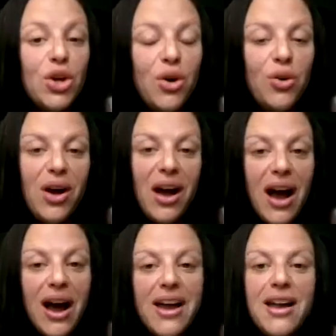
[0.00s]
So
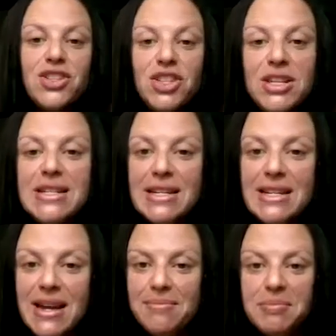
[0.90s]
I actually
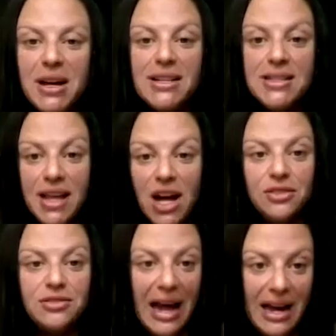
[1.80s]
nicknamed
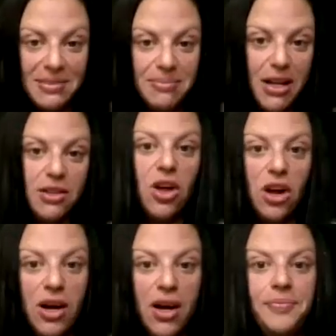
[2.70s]
myself Last Minute
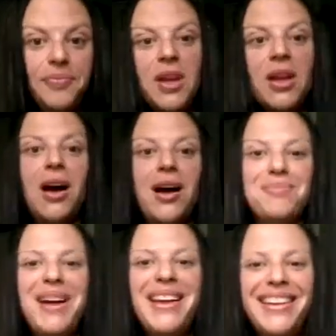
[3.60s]
Laura.
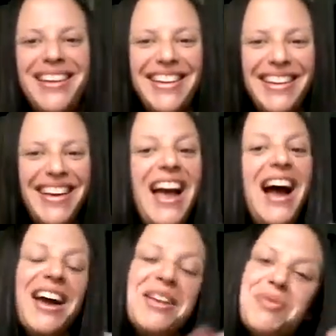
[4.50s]
Um,
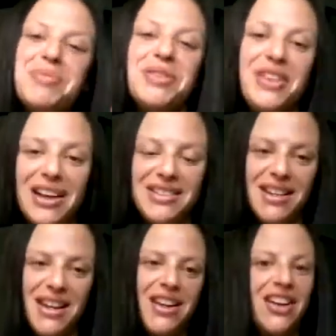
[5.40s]
I am a
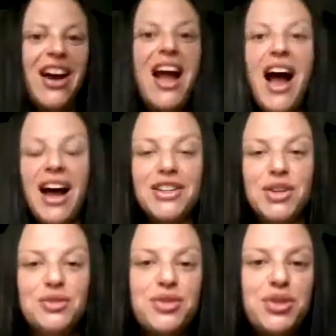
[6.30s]
procrastinator. I
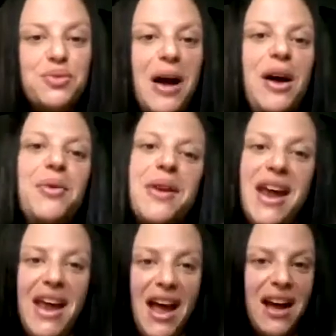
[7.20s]
don't do well when I
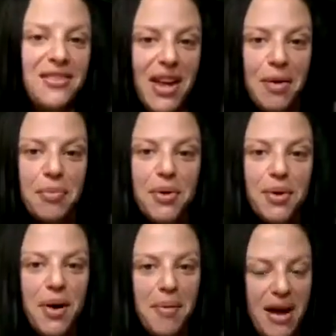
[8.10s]
have
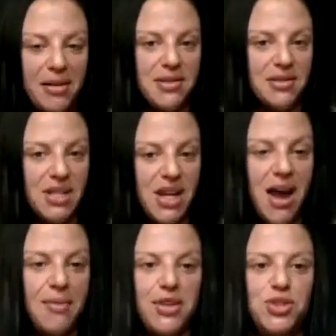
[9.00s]
ample amounts of
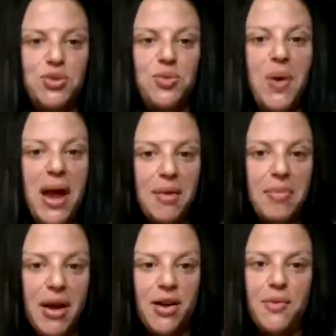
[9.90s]
time. I do way
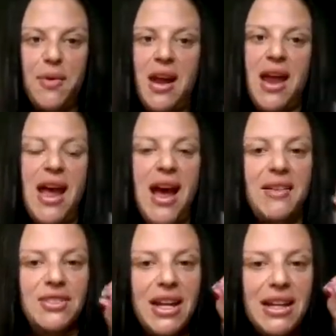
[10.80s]
better when I
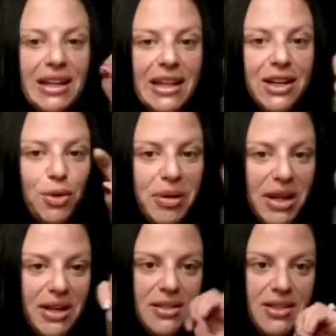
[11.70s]
have like little
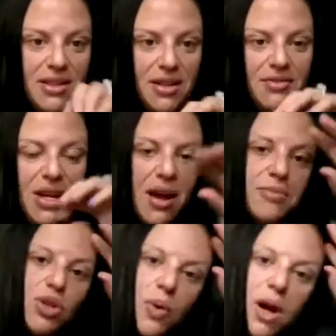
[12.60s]
bits of time
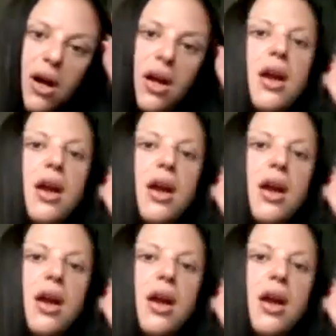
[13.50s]
to work.